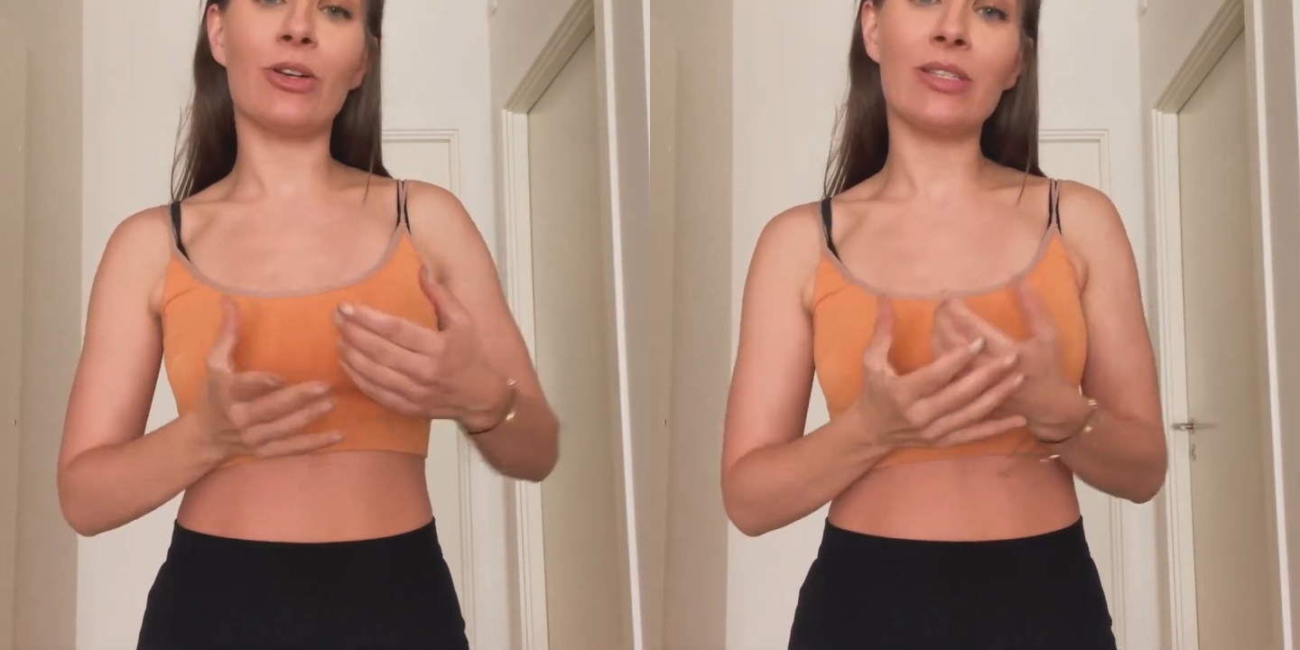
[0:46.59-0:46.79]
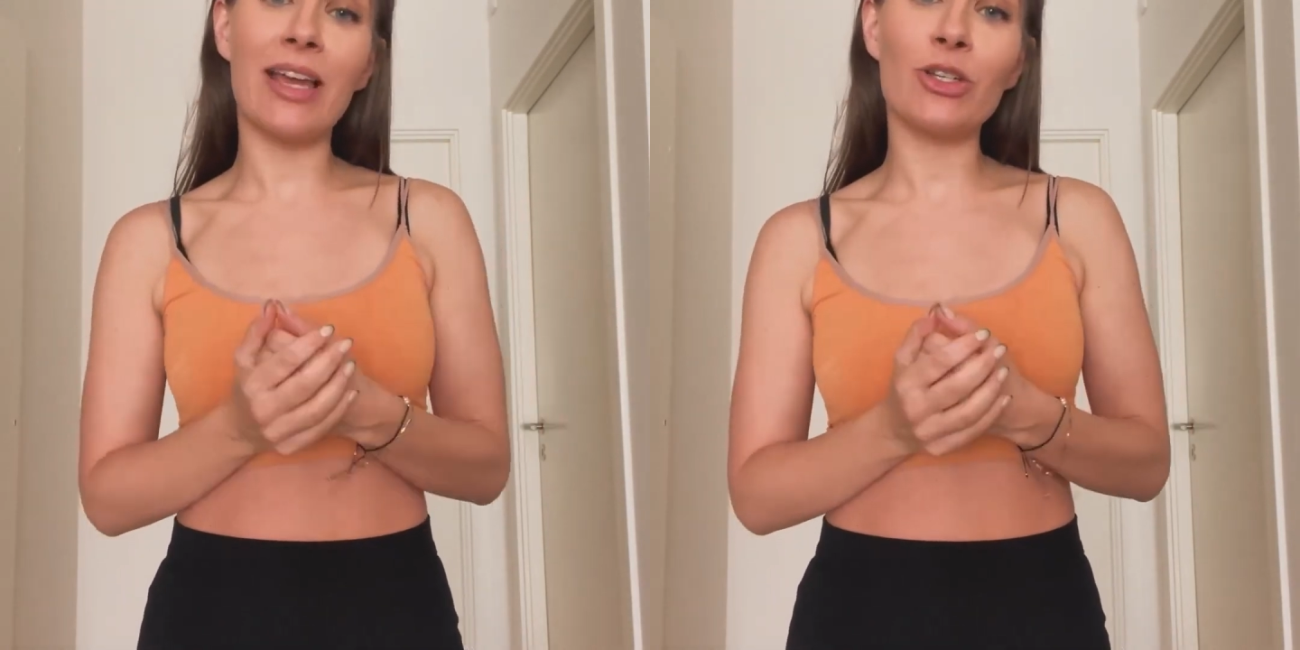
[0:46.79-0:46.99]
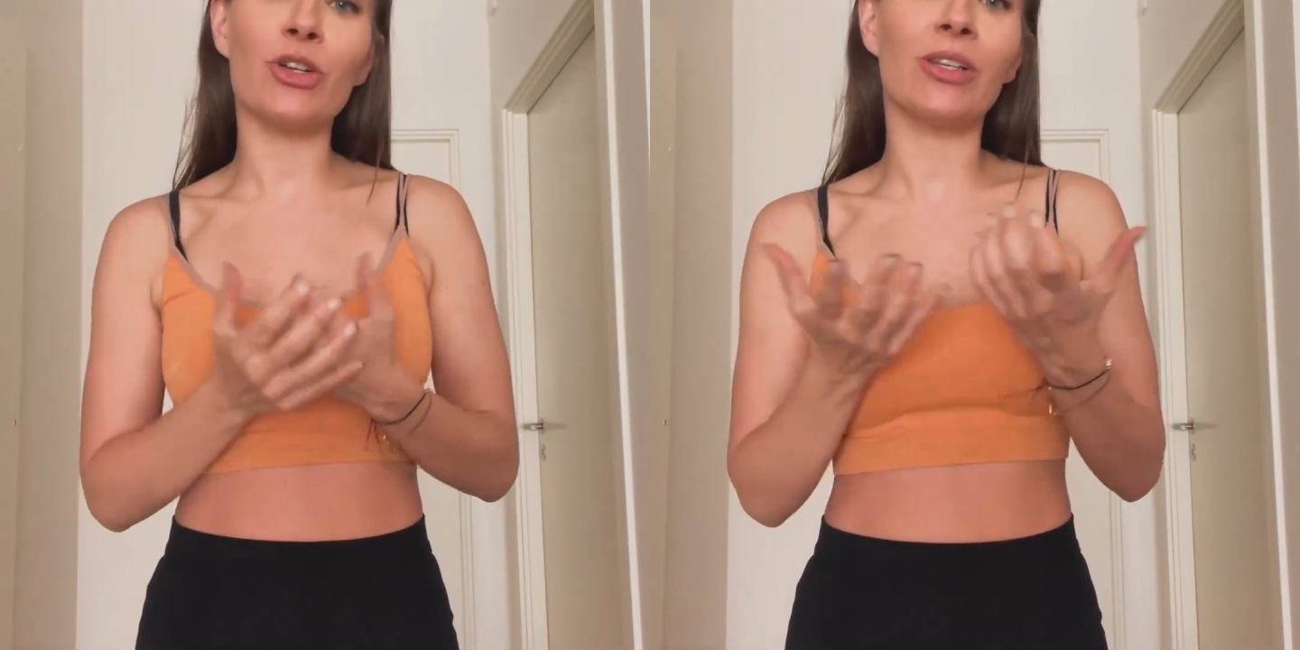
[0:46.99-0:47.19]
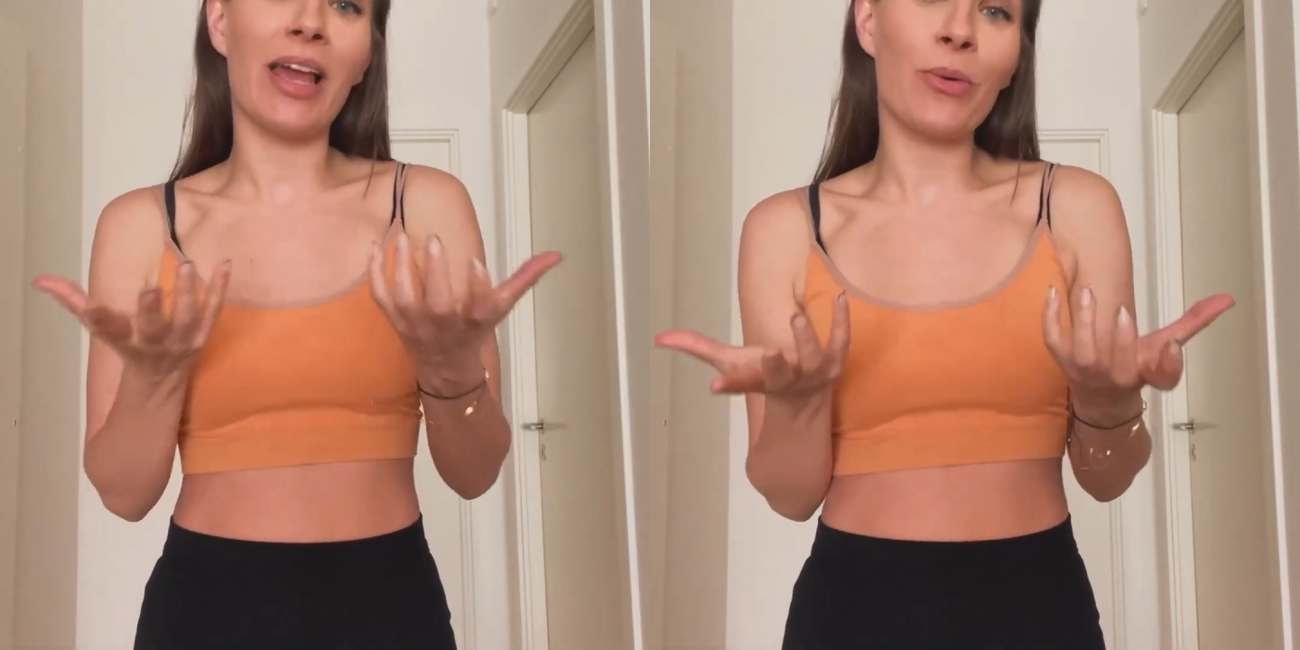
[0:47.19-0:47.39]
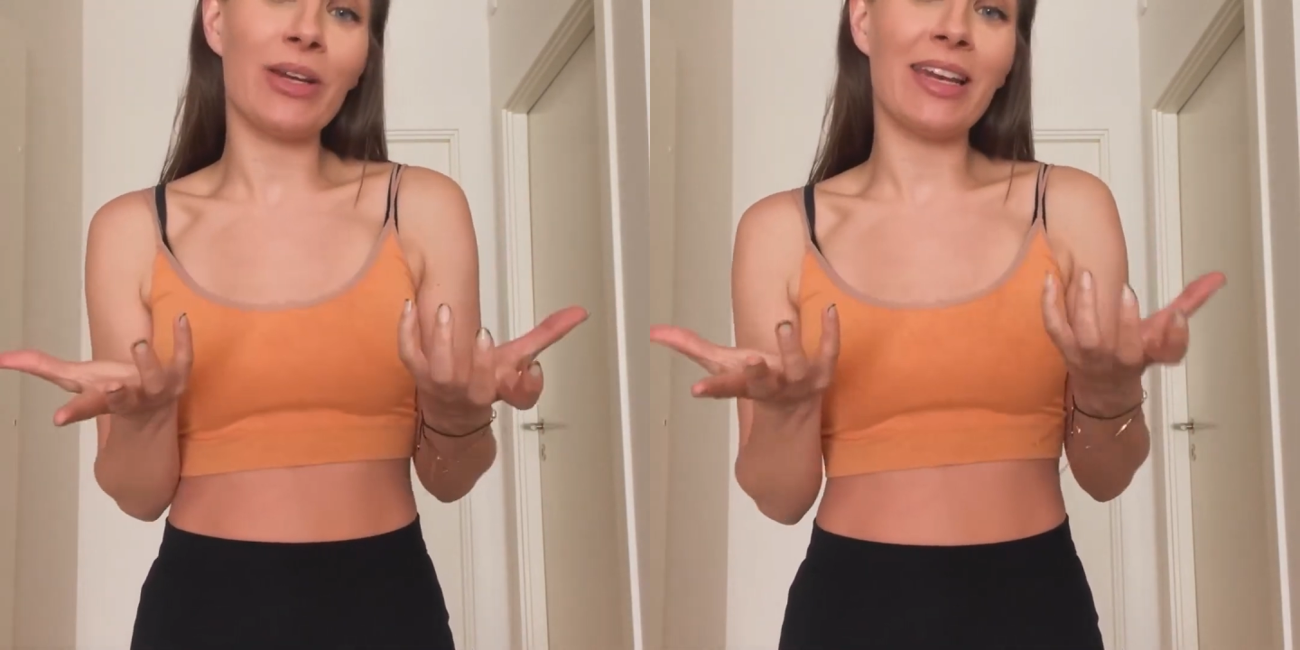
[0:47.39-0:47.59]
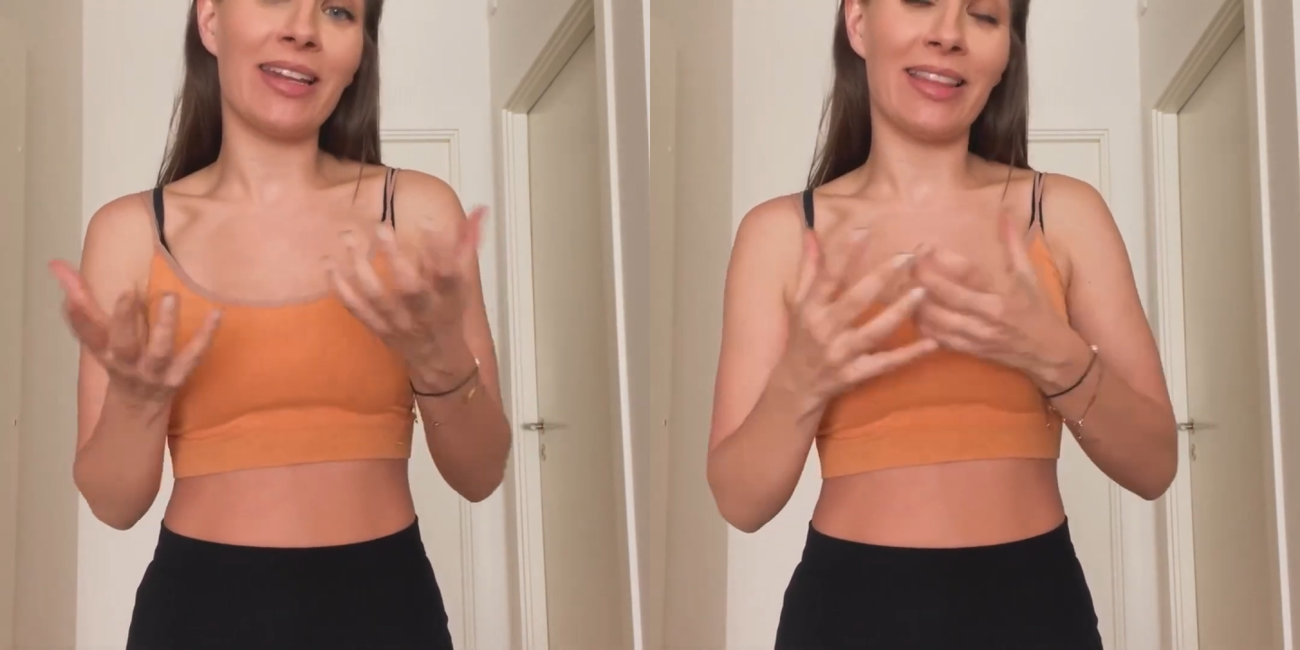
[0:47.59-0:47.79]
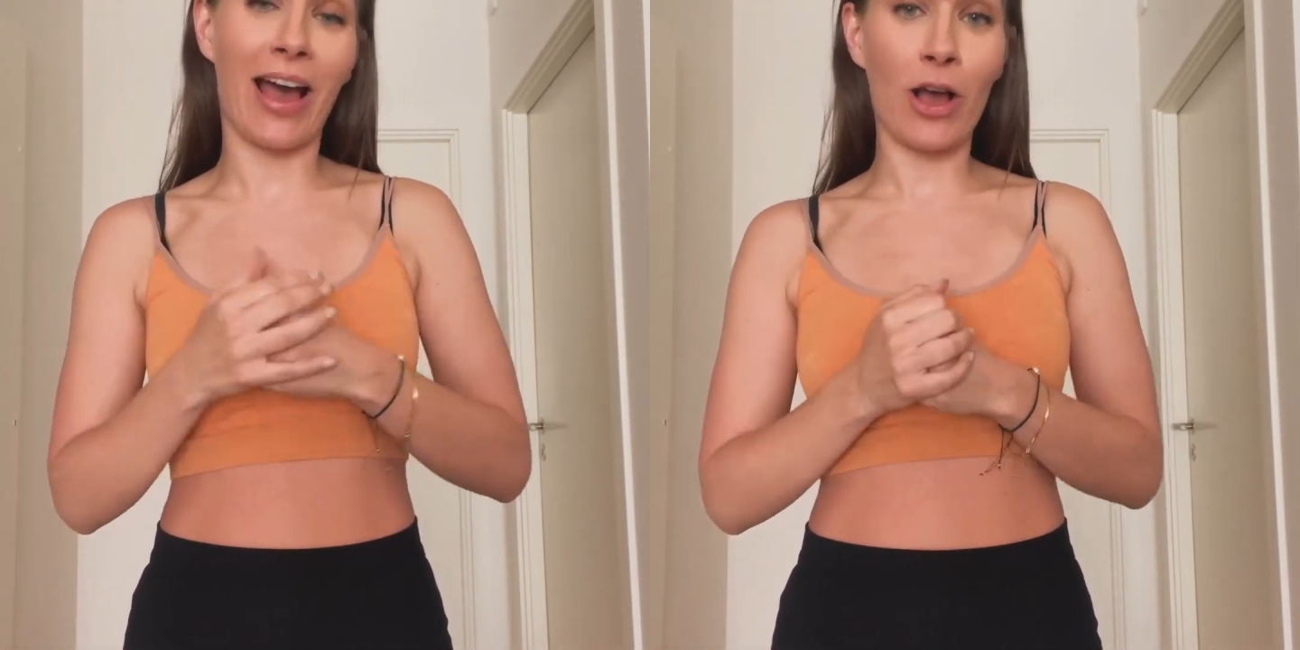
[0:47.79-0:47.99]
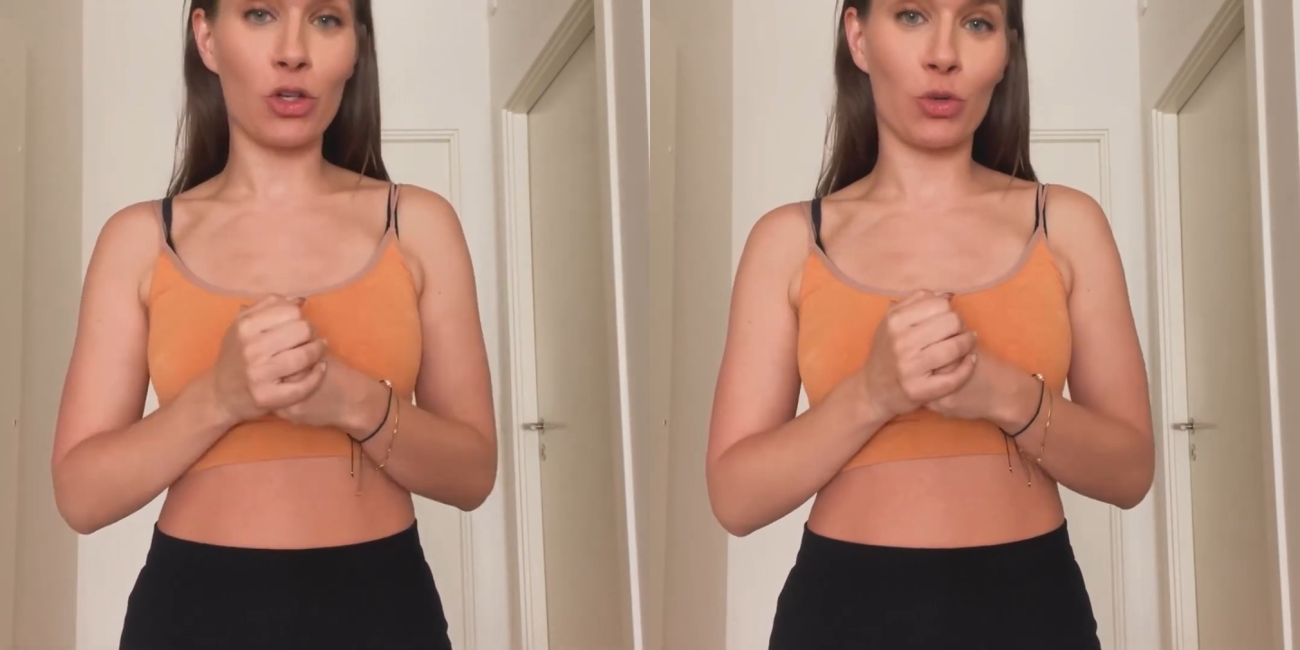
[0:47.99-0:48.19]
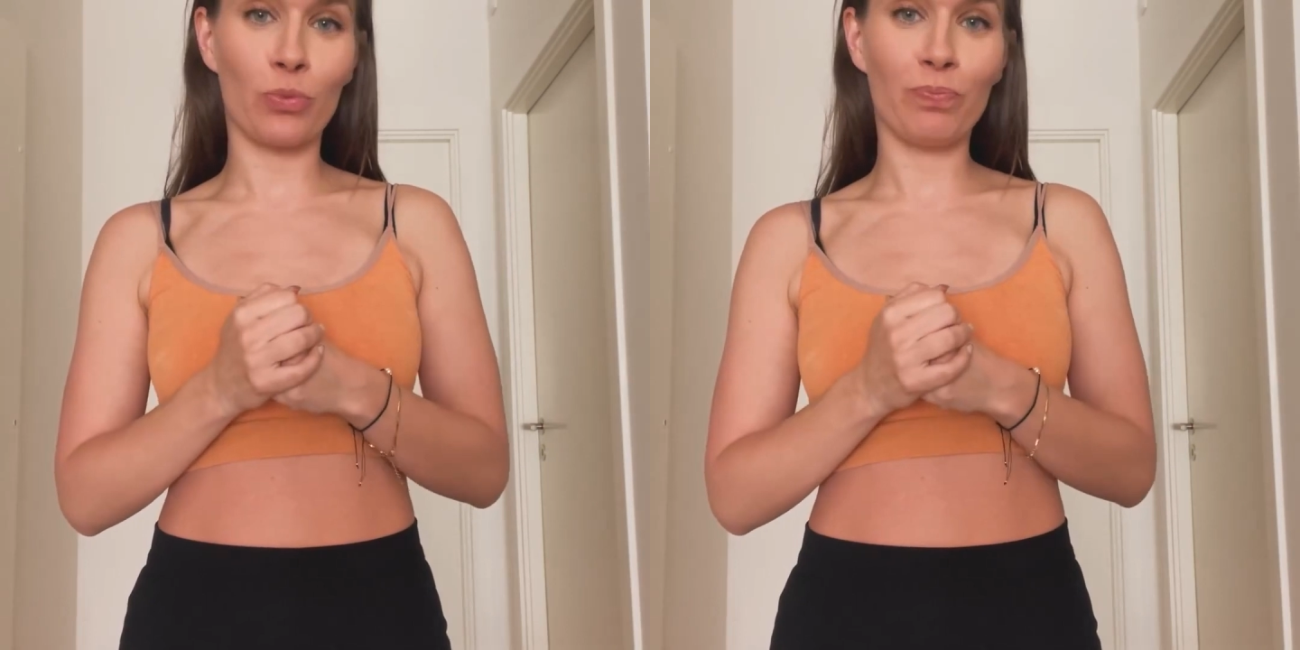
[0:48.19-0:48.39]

center like we need in Tarraxo.